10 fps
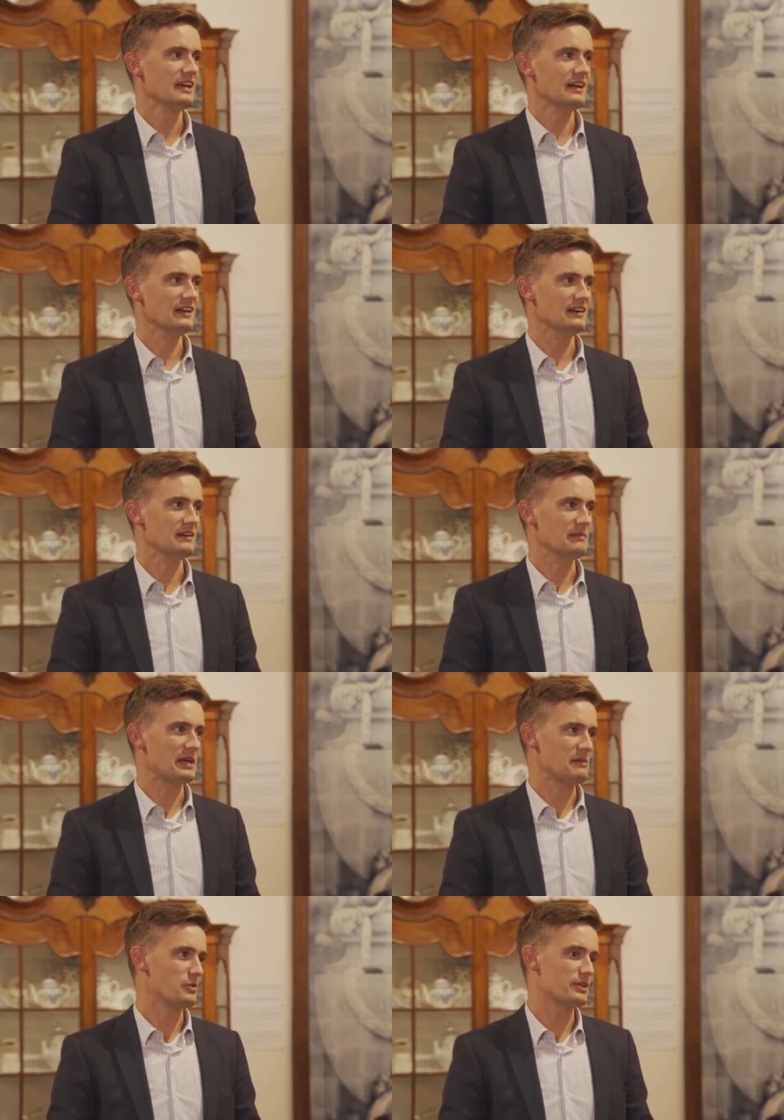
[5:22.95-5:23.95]
Uh,
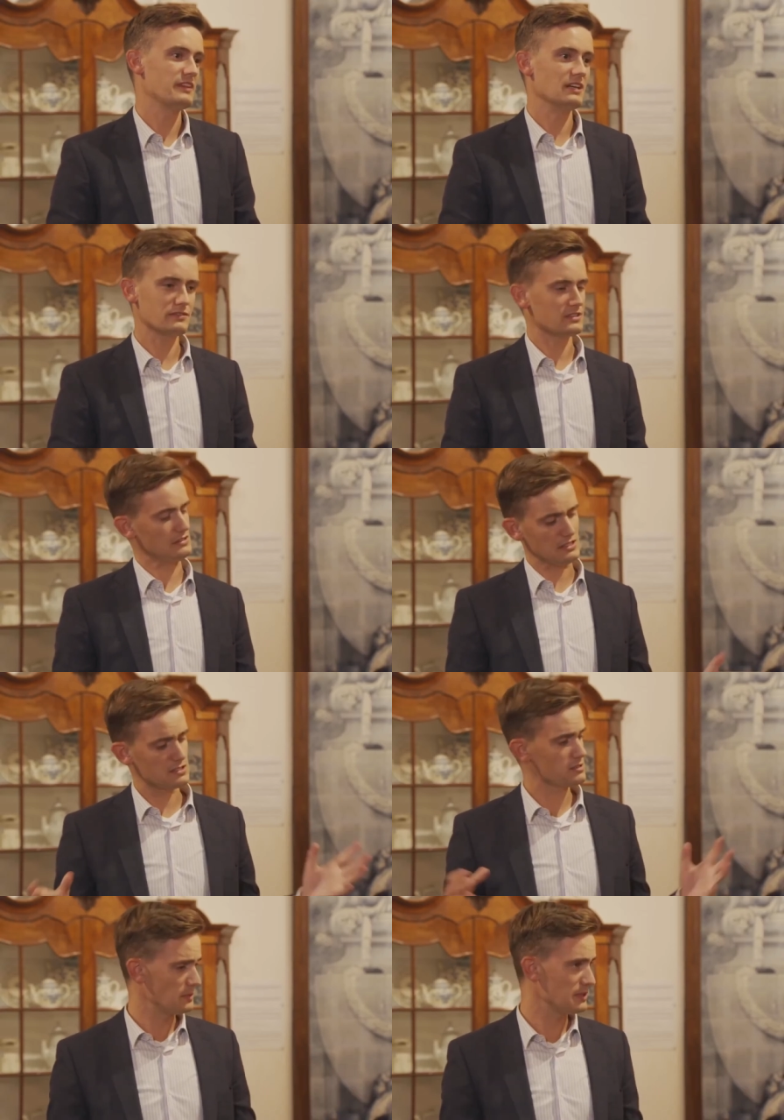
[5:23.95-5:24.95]
with Delft, it's a
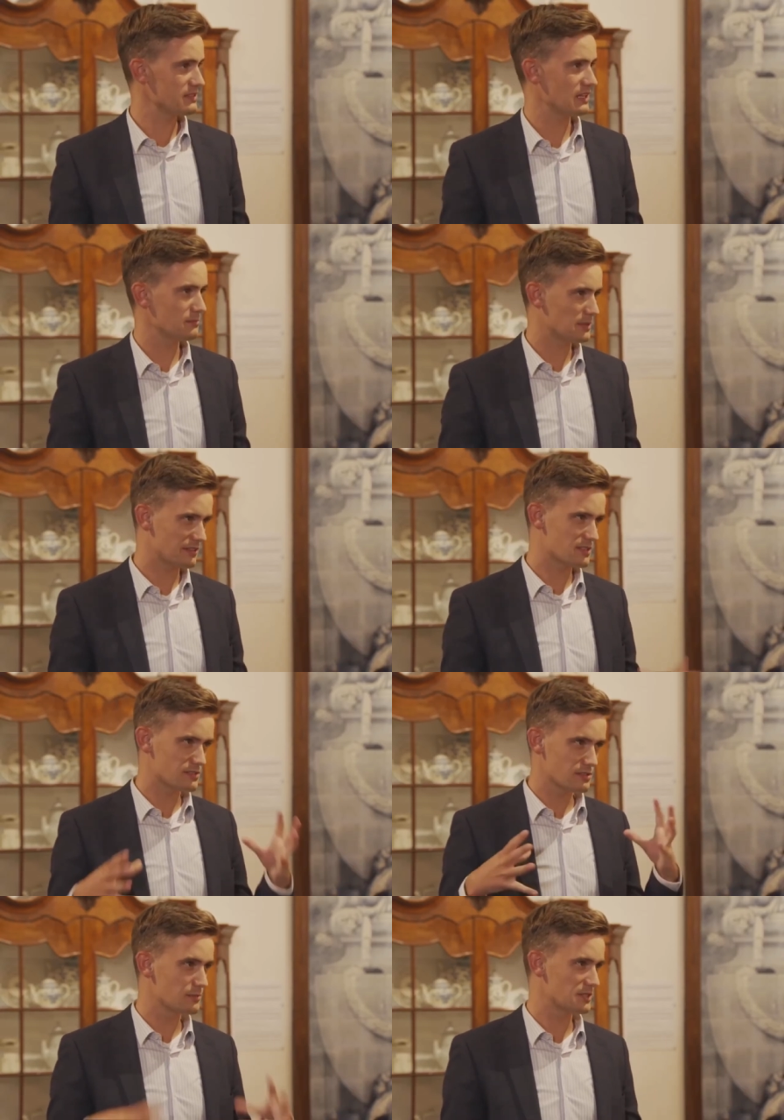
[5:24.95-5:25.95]
small town, but there's
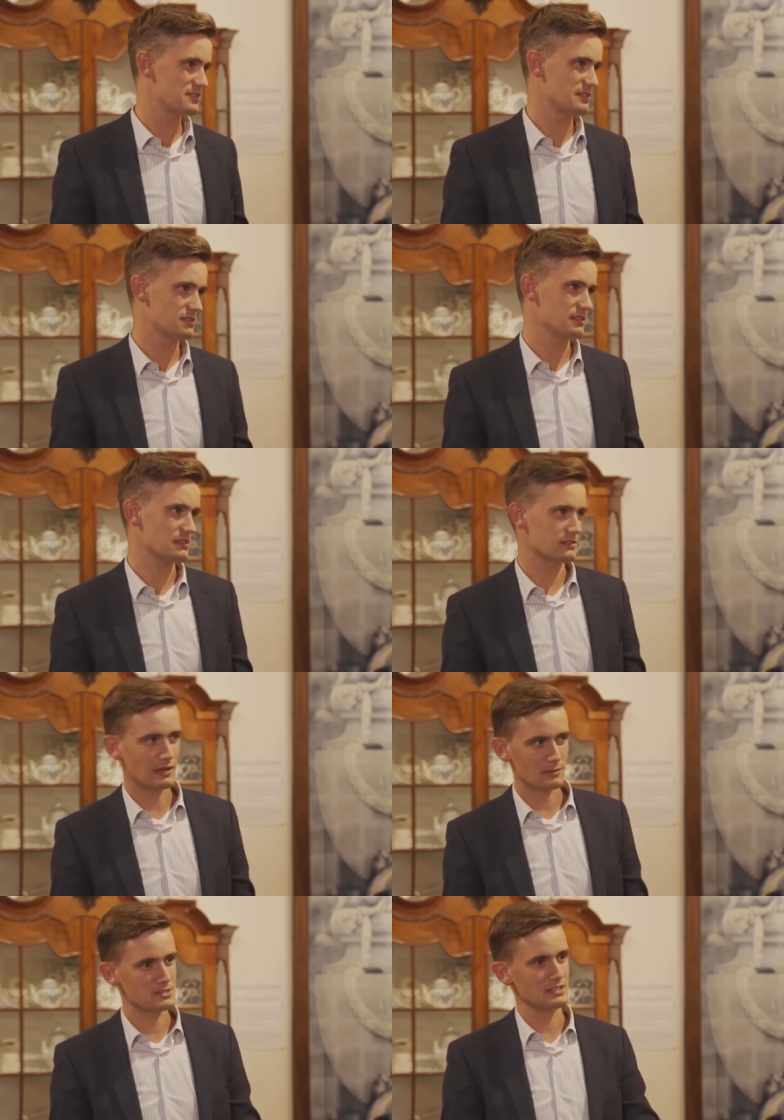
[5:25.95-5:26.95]
so much to see. So I
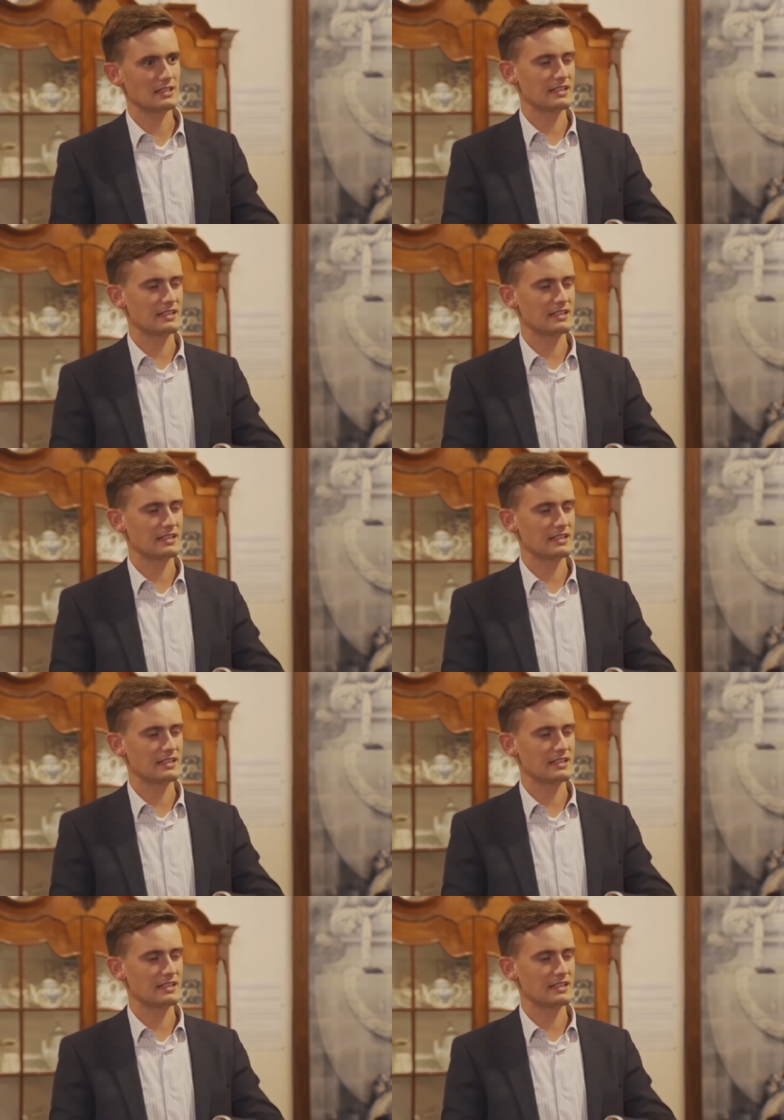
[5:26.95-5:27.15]
would say, like,